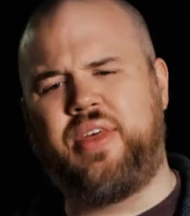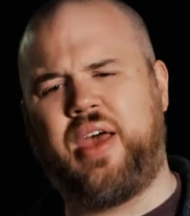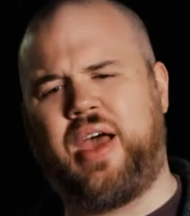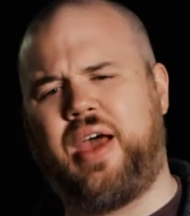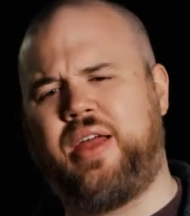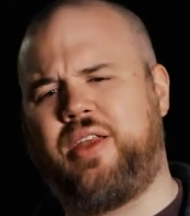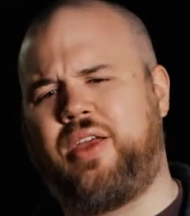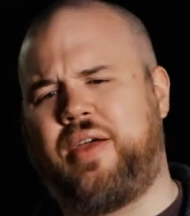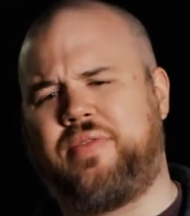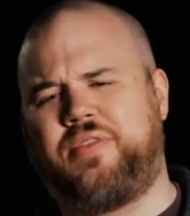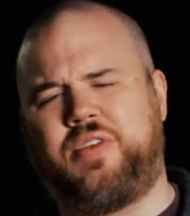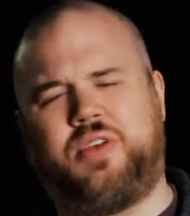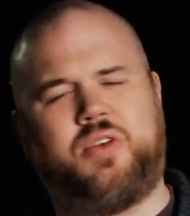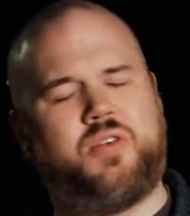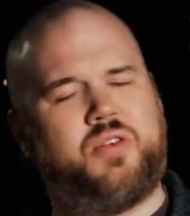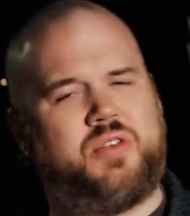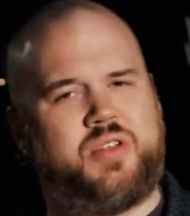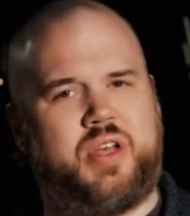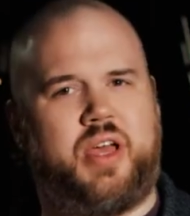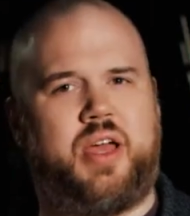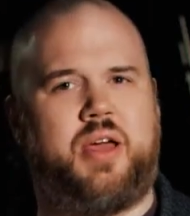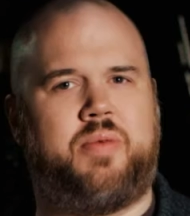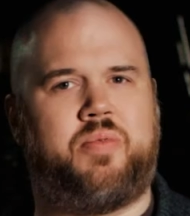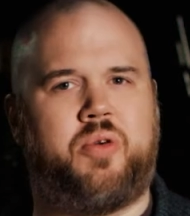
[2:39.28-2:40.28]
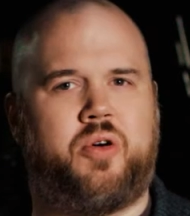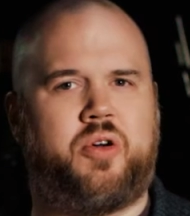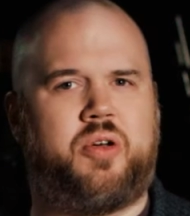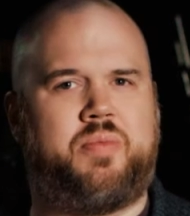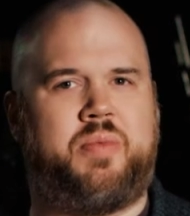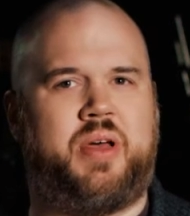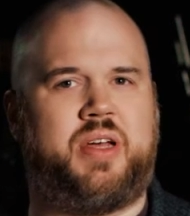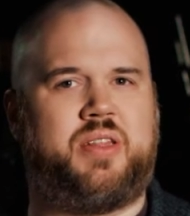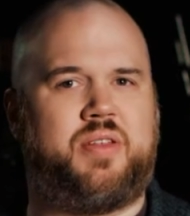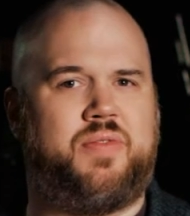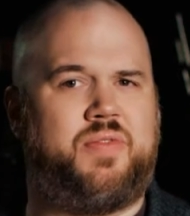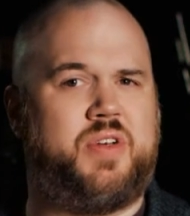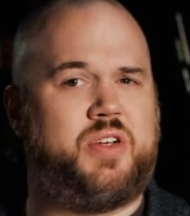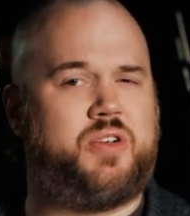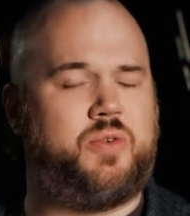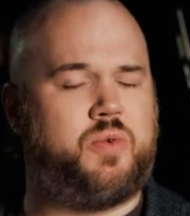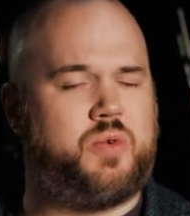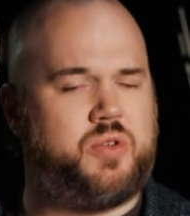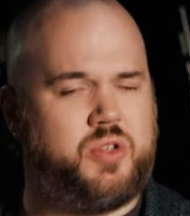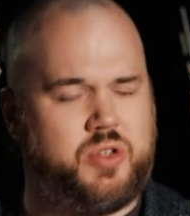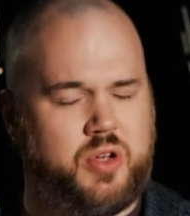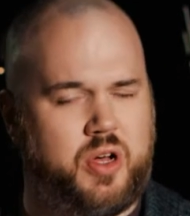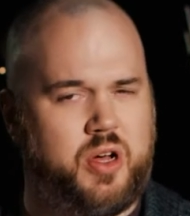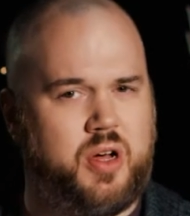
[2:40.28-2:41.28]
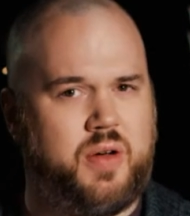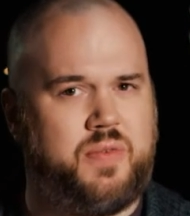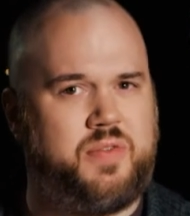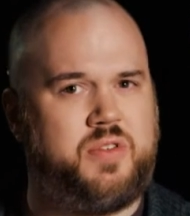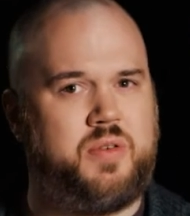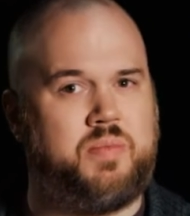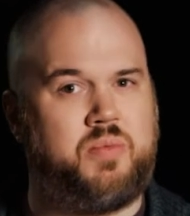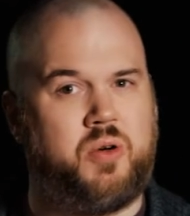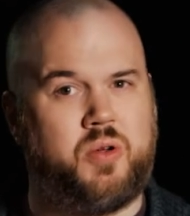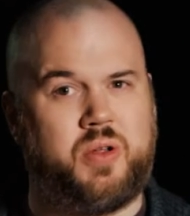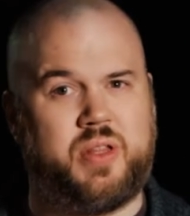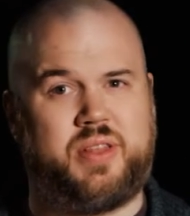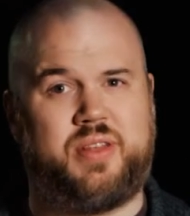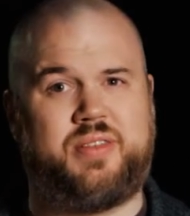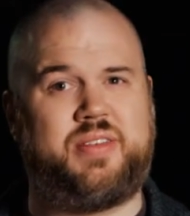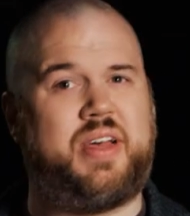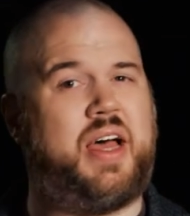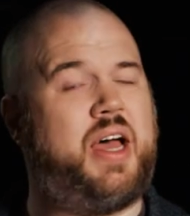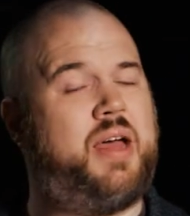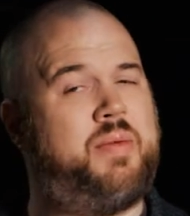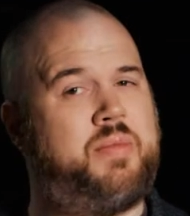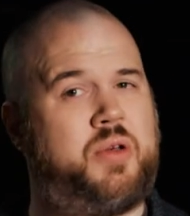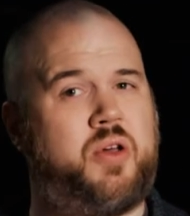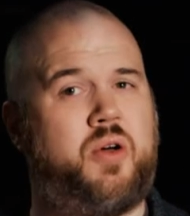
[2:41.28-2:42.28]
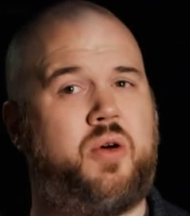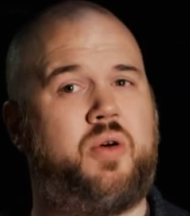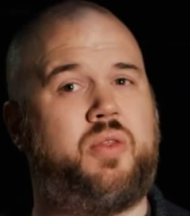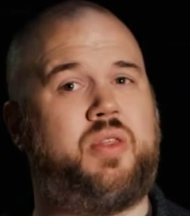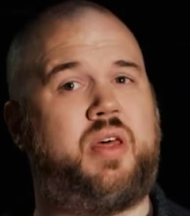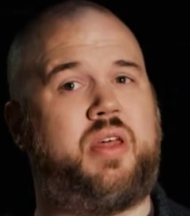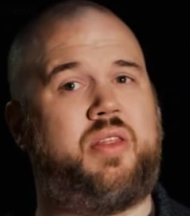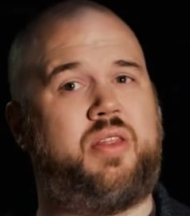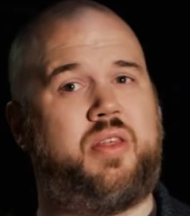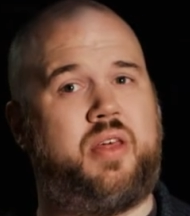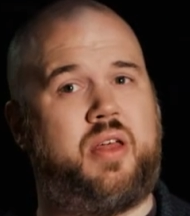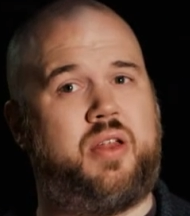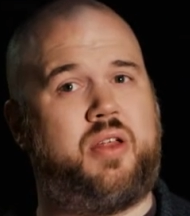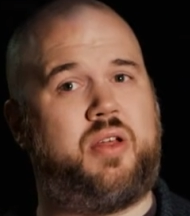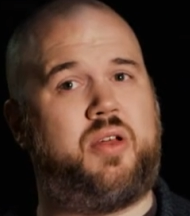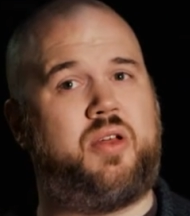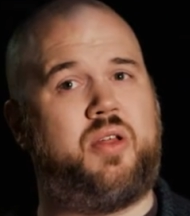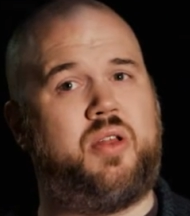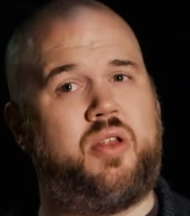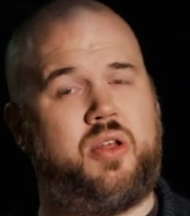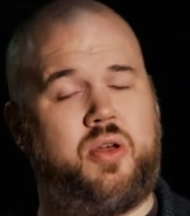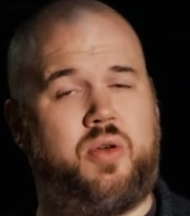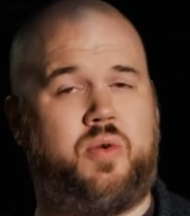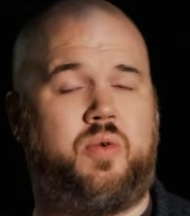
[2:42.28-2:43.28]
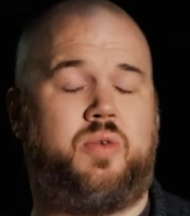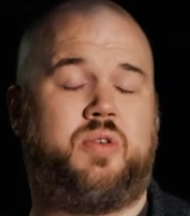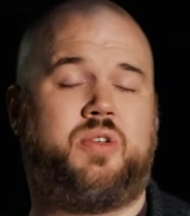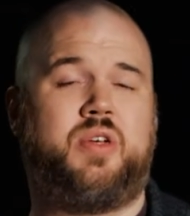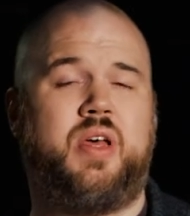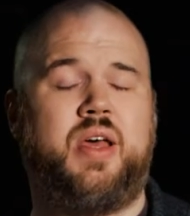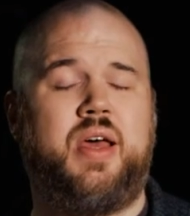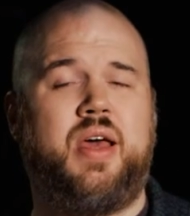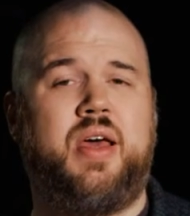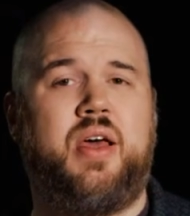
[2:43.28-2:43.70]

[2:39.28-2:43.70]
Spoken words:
then you have to use a program like DaVinci Resolve to pull out the timecode that then you could use